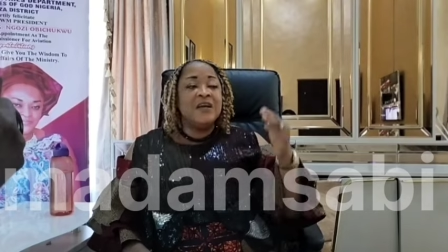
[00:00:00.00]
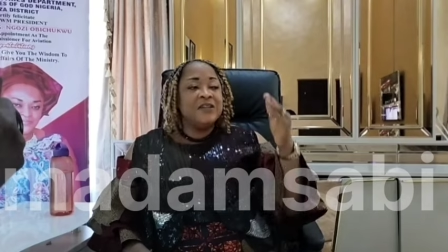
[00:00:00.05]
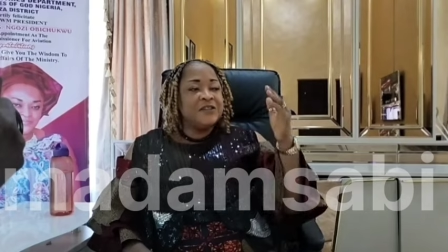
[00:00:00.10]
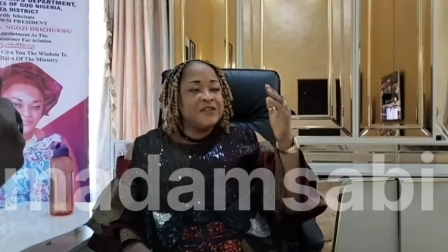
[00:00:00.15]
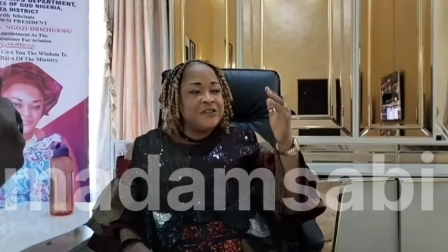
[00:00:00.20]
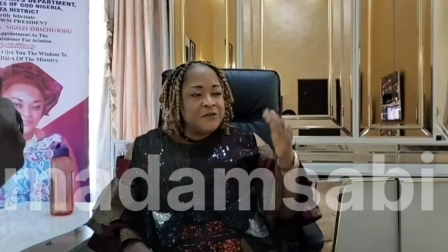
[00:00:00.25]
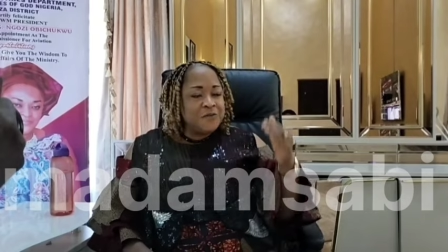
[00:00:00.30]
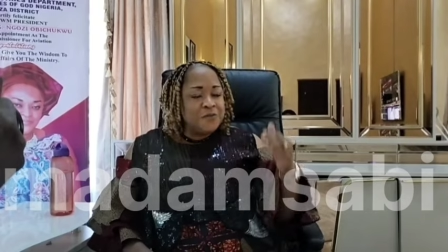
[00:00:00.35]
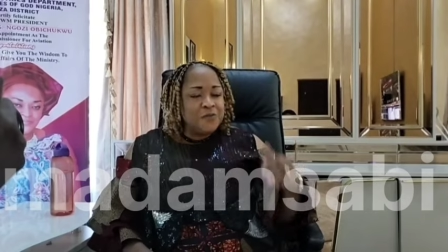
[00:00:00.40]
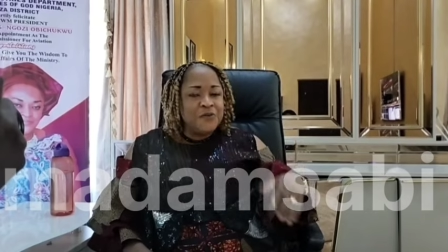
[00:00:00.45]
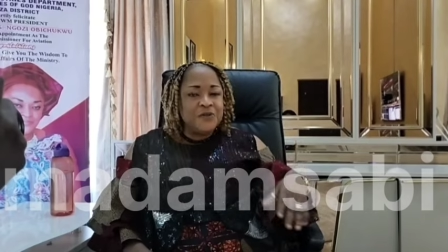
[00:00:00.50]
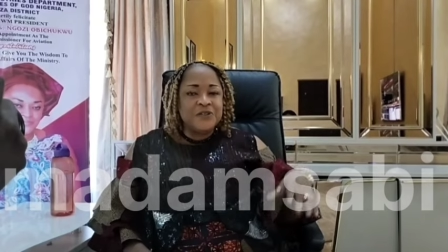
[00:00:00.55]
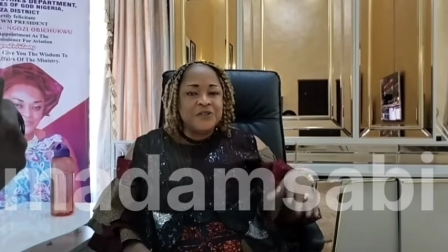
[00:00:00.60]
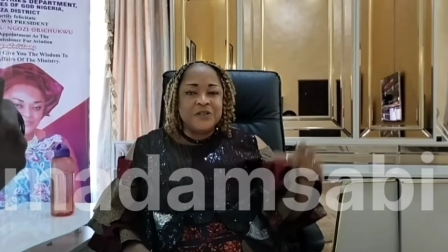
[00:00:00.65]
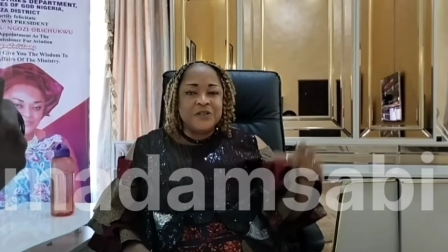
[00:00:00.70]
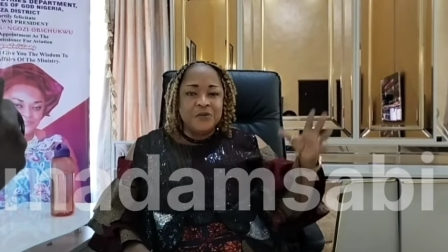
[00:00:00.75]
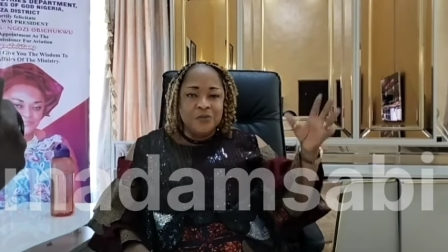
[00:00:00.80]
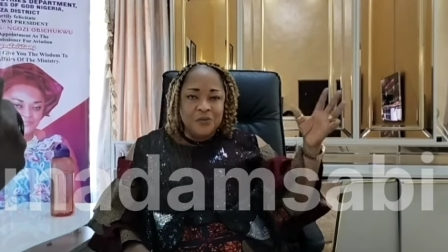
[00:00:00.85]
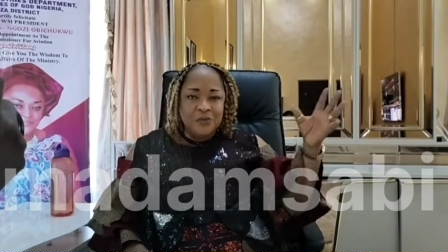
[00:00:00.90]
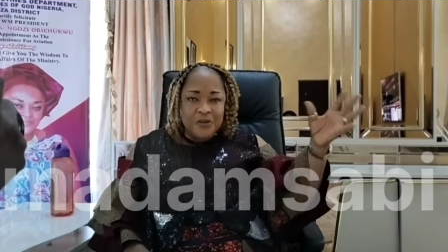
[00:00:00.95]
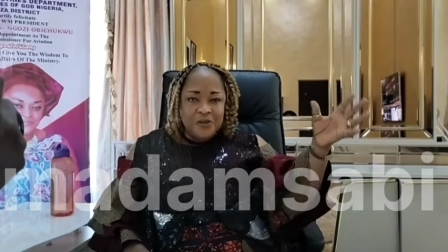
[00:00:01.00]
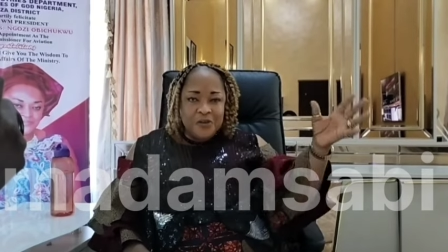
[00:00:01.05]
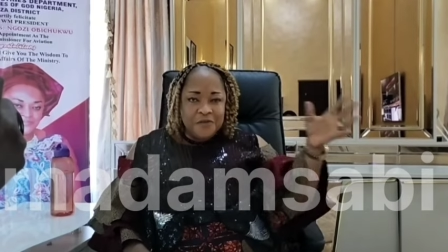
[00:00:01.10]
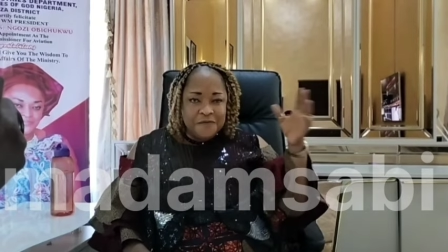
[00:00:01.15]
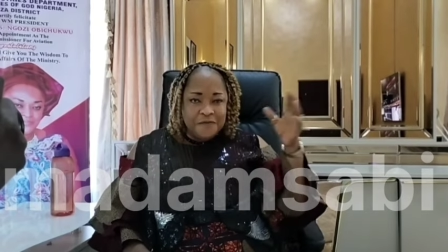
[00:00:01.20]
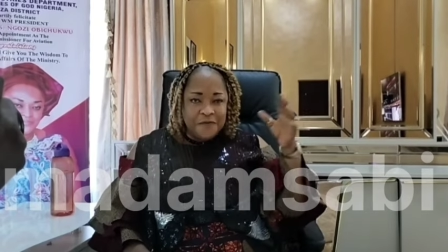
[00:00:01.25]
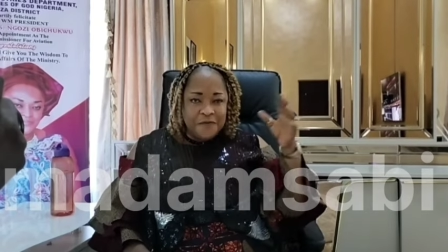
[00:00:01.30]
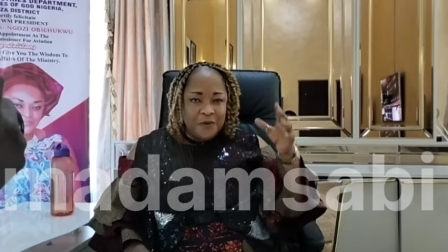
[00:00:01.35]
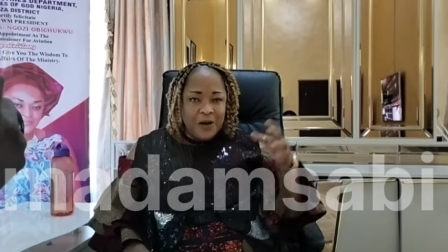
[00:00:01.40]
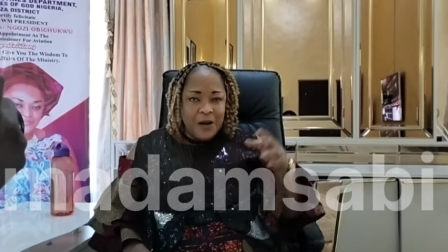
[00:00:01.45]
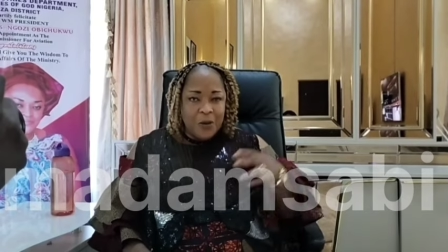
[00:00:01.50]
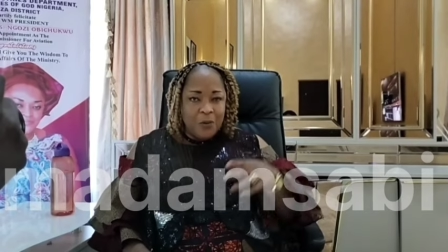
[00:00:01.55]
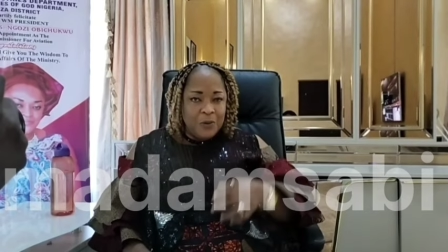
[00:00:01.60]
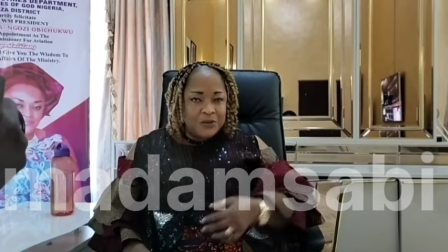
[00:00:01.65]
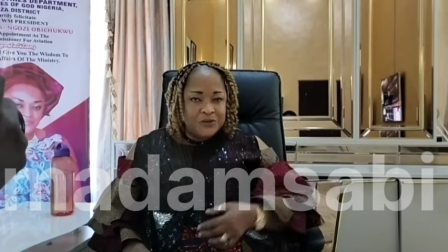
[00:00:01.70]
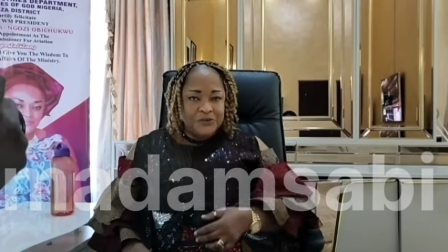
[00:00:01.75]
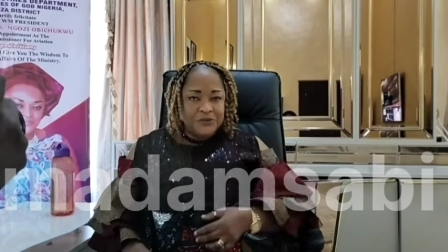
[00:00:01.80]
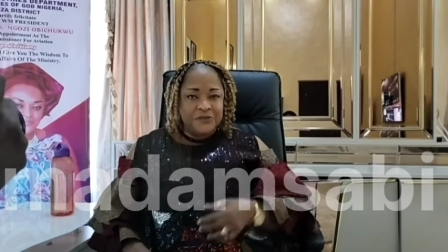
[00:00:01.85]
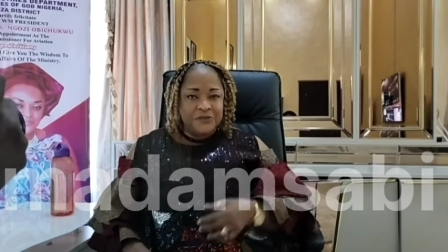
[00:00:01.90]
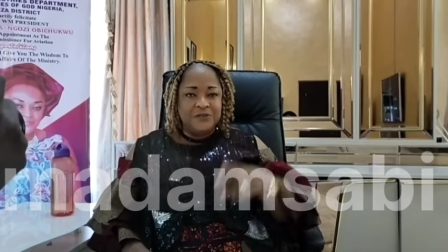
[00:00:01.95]
She's busy looking for
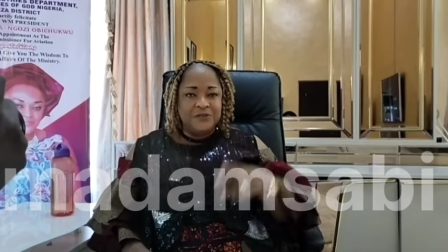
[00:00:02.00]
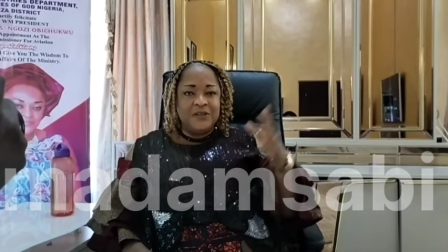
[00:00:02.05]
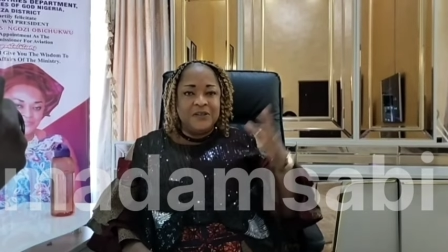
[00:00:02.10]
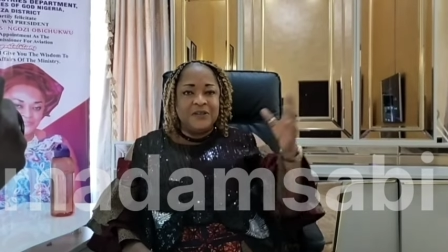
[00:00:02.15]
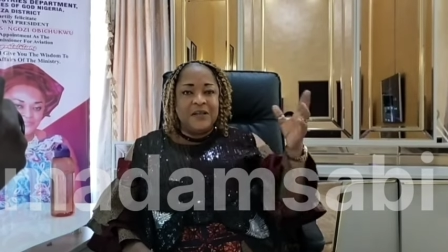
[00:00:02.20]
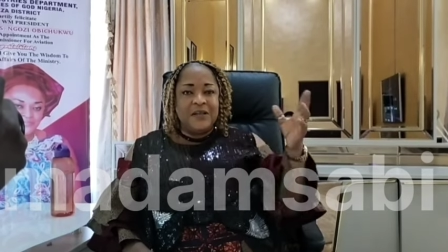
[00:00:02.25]
our children